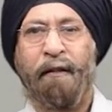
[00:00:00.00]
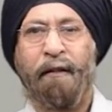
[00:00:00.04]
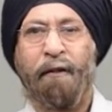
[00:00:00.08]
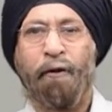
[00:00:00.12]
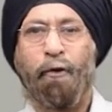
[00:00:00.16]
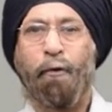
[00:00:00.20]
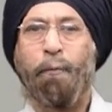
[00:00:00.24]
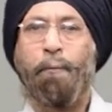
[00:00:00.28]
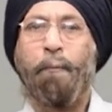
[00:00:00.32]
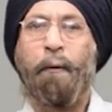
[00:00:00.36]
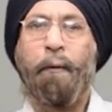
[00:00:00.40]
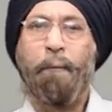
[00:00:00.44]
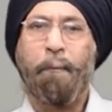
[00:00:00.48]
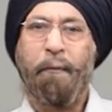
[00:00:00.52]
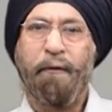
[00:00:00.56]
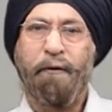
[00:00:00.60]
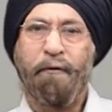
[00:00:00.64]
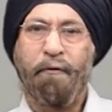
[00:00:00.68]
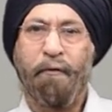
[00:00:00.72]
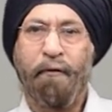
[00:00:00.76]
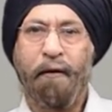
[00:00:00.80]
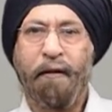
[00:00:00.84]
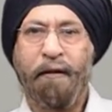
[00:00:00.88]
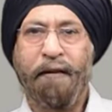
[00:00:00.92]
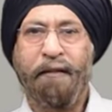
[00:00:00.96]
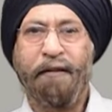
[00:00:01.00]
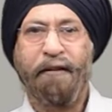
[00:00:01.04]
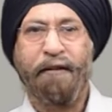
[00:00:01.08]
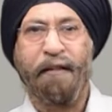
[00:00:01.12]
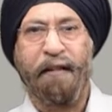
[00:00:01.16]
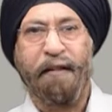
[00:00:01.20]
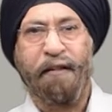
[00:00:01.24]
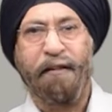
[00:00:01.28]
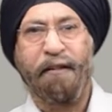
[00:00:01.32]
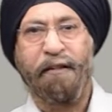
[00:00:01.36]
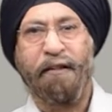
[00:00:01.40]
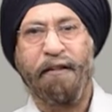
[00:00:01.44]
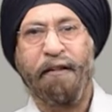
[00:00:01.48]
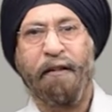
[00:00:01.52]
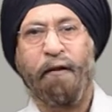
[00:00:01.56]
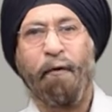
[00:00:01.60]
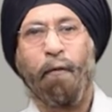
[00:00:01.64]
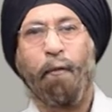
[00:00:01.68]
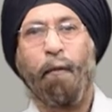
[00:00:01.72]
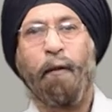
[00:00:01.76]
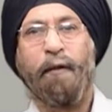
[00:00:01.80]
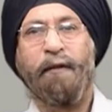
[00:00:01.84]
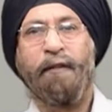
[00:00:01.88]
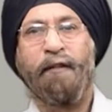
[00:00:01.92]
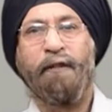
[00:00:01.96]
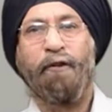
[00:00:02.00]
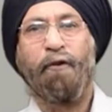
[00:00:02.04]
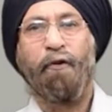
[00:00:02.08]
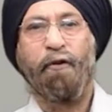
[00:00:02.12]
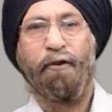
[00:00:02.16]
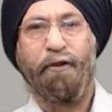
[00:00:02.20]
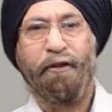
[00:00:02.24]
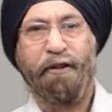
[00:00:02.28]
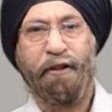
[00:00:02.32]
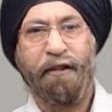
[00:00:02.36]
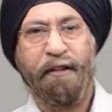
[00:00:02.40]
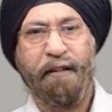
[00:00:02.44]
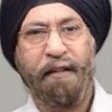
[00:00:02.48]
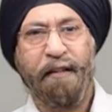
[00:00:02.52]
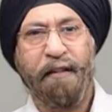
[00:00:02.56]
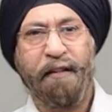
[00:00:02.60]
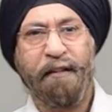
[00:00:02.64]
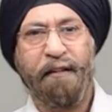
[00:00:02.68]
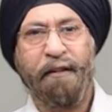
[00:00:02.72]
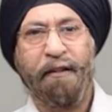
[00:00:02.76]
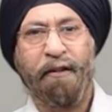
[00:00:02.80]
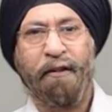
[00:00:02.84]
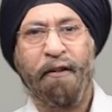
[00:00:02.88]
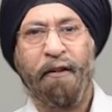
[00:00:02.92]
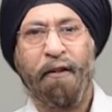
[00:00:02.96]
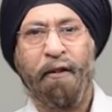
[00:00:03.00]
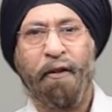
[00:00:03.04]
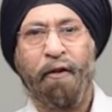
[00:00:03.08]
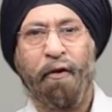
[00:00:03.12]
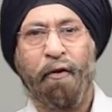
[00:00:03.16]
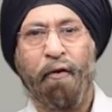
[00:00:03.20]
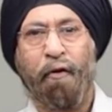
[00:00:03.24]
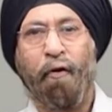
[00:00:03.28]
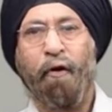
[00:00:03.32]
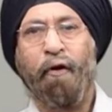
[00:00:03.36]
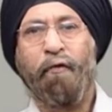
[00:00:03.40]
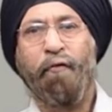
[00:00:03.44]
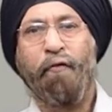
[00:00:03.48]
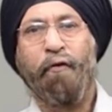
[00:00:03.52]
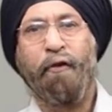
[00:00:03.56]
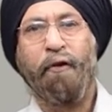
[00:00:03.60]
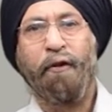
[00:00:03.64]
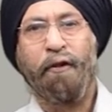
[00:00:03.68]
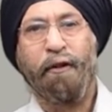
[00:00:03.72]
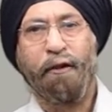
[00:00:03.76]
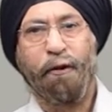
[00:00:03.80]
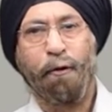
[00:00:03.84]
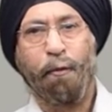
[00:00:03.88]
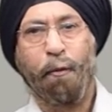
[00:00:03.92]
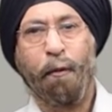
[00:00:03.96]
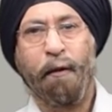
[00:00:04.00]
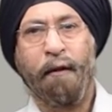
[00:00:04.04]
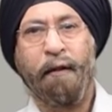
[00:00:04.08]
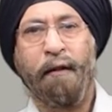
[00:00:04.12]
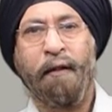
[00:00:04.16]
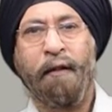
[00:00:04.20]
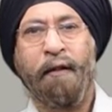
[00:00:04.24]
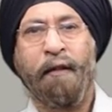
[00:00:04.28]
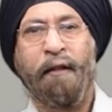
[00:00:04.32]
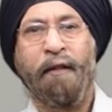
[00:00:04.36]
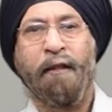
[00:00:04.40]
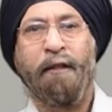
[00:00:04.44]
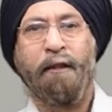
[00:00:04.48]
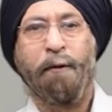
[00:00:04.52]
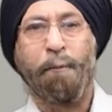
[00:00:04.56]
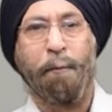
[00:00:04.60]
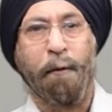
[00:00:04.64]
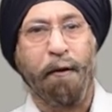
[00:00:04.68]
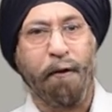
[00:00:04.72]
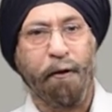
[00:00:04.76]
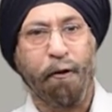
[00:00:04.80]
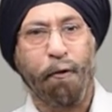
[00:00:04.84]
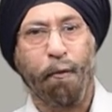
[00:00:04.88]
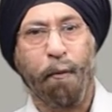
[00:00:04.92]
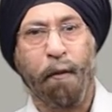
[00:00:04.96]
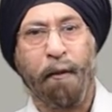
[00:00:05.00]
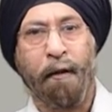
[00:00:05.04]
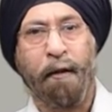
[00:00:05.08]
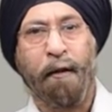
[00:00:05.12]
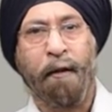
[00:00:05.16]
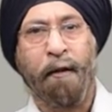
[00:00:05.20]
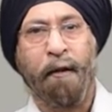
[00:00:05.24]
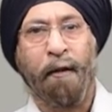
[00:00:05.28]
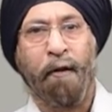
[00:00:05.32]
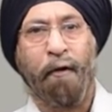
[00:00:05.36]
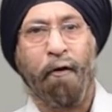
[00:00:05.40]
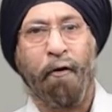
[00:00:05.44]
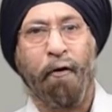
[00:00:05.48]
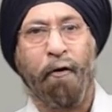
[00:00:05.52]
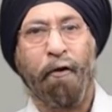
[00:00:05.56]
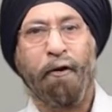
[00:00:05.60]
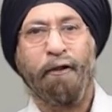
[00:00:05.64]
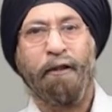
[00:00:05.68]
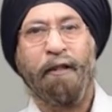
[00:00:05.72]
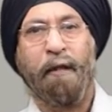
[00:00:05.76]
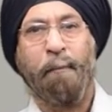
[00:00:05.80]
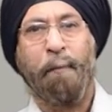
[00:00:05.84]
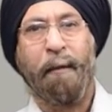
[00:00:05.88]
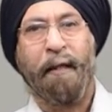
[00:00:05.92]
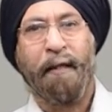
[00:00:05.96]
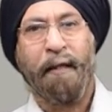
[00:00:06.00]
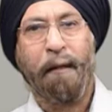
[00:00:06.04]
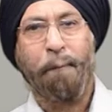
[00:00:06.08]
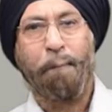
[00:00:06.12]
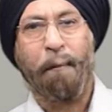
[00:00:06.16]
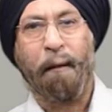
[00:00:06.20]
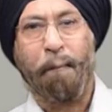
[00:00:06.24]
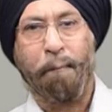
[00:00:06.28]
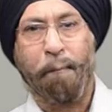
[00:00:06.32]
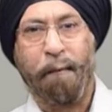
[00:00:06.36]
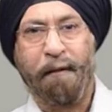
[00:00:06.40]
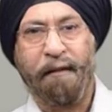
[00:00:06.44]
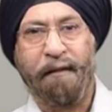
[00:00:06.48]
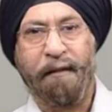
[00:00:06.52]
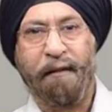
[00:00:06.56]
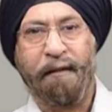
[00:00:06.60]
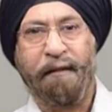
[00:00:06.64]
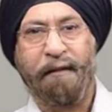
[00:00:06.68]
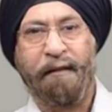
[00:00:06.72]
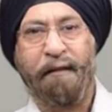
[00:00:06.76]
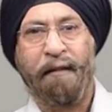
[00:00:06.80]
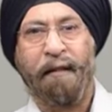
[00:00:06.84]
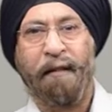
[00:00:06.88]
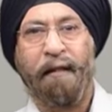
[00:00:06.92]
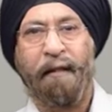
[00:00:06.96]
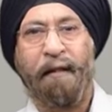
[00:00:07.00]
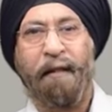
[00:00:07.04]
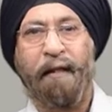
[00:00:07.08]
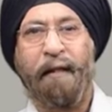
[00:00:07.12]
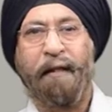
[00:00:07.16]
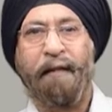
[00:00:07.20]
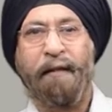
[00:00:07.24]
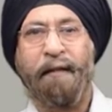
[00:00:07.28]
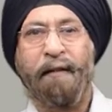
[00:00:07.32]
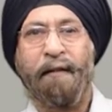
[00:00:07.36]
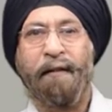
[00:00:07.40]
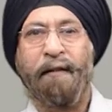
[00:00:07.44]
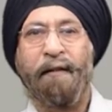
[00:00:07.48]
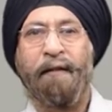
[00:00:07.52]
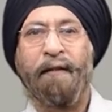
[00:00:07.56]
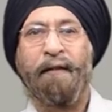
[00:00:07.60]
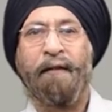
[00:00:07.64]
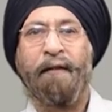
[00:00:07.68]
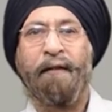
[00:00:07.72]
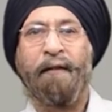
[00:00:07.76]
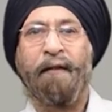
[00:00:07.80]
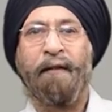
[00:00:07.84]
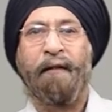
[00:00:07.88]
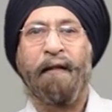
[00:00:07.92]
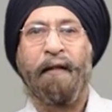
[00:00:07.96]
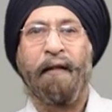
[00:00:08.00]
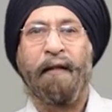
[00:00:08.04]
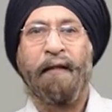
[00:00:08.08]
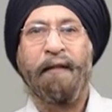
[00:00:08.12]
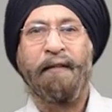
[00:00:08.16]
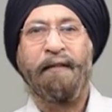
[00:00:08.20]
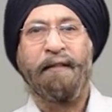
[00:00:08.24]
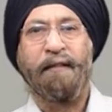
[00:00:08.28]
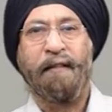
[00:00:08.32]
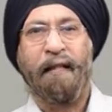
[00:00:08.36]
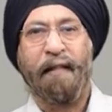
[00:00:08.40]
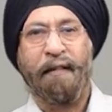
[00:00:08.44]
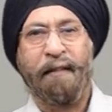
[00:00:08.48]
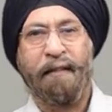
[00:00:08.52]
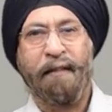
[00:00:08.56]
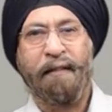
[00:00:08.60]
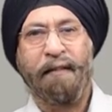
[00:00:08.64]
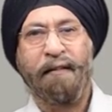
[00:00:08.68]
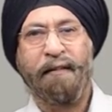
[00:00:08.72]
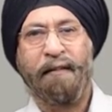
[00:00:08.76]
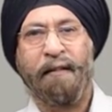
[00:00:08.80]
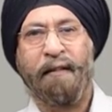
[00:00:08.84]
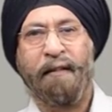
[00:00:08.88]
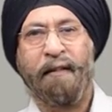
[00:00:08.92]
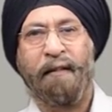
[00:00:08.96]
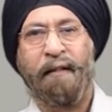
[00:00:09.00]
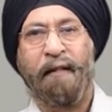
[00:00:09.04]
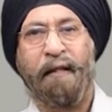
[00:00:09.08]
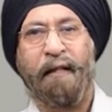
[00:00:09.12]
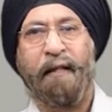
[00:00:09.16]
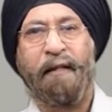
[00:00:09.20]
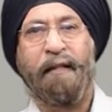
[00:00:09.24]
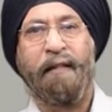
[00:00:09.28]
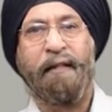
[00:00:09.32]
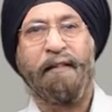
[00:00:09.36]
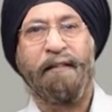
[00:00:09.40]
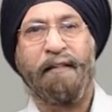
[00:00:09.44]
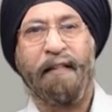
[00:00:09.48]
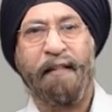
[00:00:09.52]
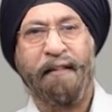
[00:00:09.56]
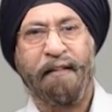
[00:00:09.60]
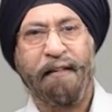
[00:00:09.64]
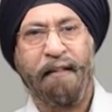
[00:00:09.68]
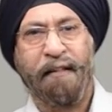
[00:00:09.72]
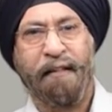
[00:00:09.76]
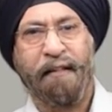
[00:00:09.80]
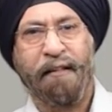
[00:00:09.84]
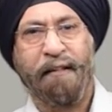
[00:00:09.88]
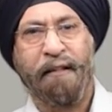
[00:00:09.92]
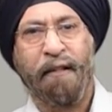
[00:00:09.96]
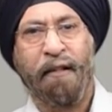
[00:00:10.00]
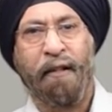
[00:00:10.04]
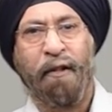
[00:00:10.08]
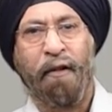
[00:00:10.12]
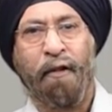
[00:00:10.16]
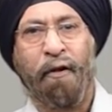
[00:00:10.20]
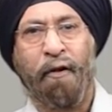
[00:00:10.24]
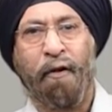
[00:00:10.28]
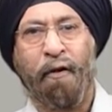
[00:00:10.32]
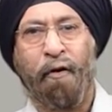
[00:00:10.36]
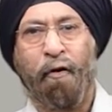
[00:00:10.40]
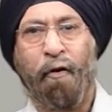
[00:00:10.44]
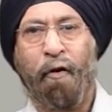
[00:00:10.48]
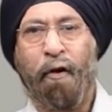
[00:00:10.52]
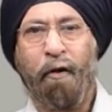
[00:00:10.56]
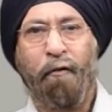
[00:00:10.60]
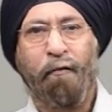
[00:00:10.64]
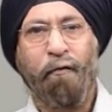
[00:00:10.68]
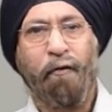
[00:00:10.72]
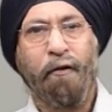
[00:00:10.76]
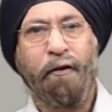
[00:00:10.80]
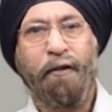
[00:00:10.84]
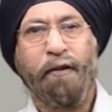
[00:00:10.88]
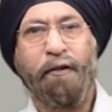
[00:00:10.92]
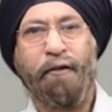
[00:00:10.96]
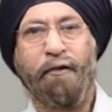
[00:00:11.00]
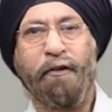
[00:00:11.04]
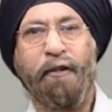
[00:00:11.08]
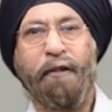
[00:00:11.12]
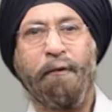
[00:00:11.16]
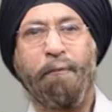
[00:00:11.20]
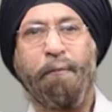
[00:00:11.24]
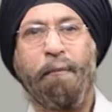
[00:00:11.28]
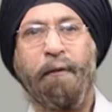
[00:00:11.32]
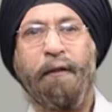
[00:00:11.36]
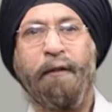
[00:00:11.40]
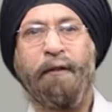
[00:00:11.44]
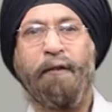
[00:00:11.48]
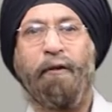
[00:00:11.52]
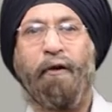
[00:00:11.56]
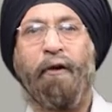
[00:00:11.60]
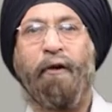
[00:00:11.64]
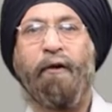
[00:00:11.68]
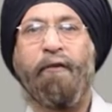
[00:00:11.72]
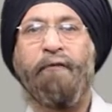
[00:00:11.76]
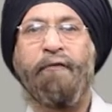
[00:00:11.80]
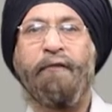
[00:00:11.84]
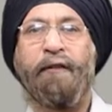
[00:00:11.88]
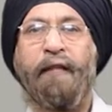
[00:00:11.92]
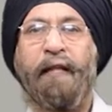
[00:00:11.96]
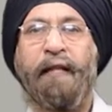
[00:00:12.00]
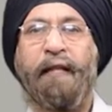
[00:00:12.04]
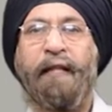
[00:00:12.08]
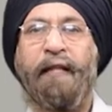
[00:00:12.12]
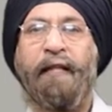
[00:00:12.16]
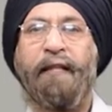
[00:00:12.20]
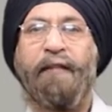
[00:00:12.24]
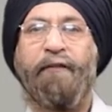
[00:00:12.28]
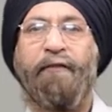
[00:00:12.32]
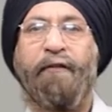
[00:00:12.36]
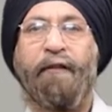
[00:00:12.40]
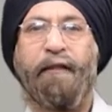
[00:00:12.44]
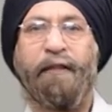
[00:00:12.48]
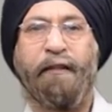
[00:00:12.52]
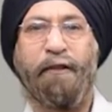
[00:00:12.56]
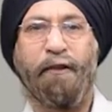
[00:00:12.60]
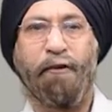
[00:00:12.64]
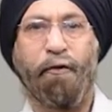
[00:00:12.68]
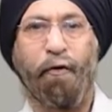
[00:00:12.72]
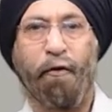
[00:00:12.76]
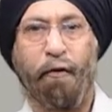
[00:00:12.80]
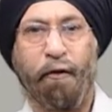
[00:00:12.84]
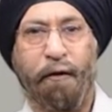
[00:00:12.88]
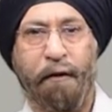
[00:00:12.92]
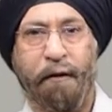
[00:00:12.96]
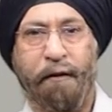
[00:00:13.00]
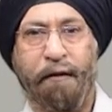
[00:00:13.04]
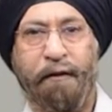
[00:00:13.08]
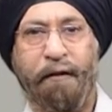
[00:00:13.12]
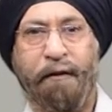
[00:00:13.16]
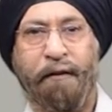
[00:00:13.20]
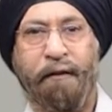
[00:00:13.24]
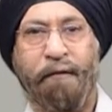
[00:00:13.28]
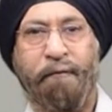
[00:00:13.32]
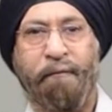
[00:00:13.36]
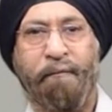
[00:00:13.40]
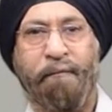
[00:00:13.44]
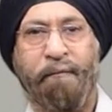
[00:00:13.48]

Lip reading: to purposefully change one's consciousness, or for ritual, spiritual, or shamanic purposes like anesthetics, analgesics, or for the treatment of psychiatric disorders.